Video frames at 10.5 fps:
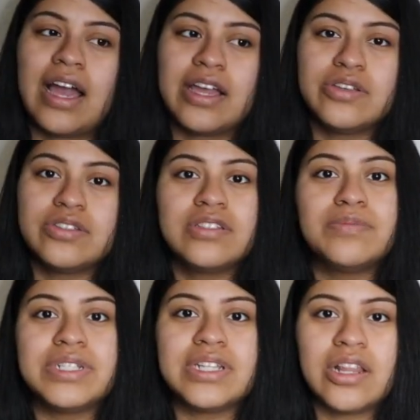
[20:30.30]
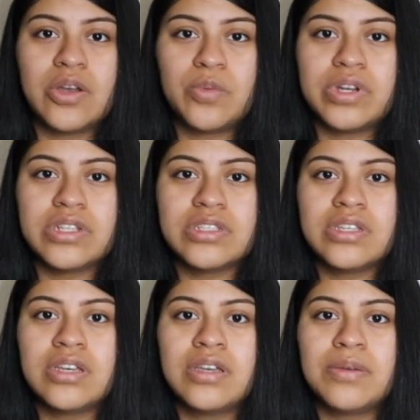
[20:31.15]
I used the Modelo
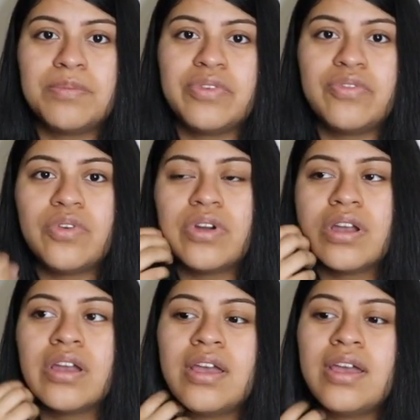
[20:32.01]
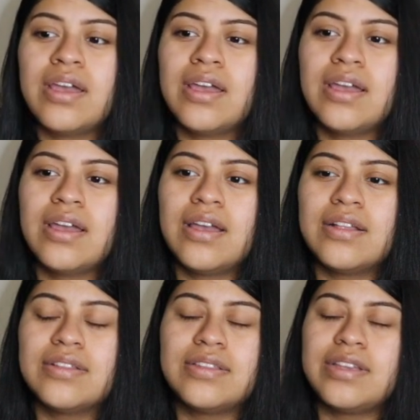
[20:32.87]
ones before.
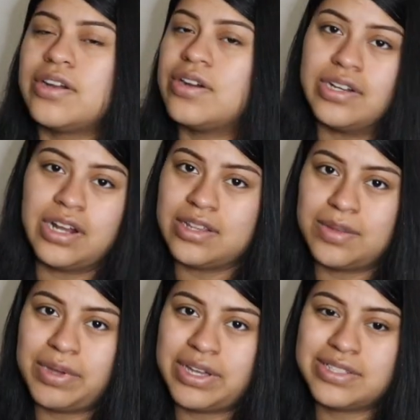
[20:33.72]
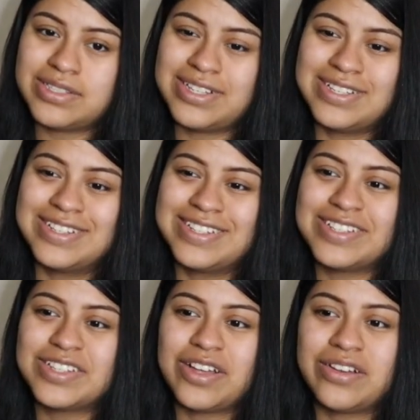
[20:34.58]
They are not the best.
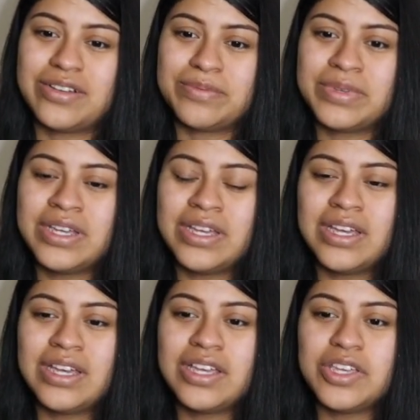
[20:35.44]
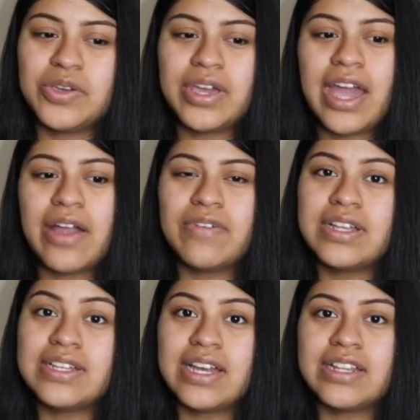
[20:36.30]
You can't
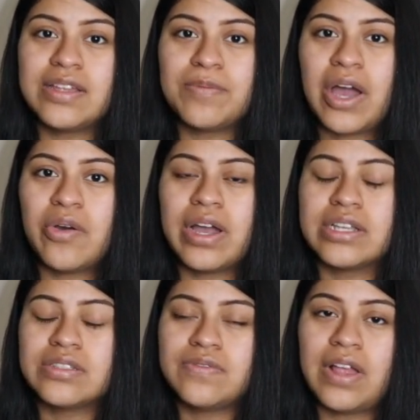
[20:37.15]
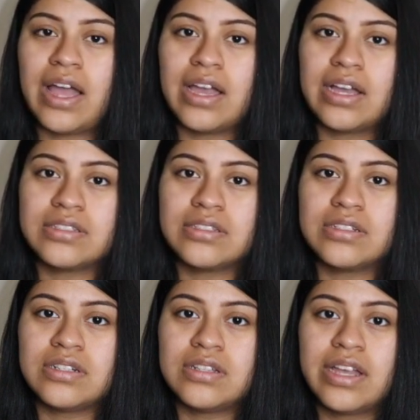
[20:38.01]
really lay them out as flat as
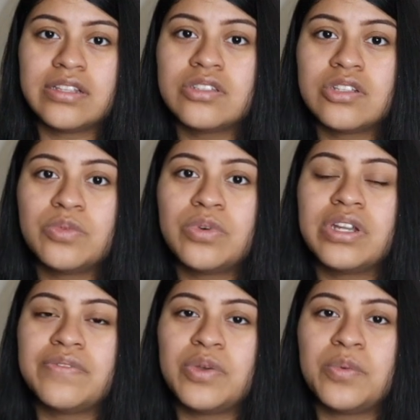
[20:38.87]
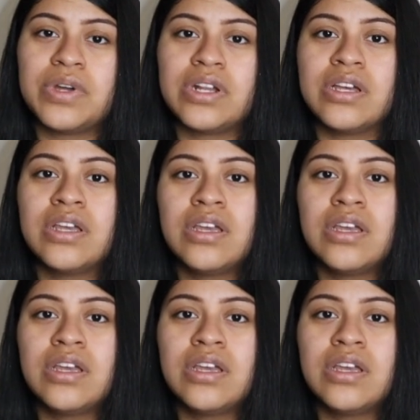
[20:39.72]
the Lancino one if you want to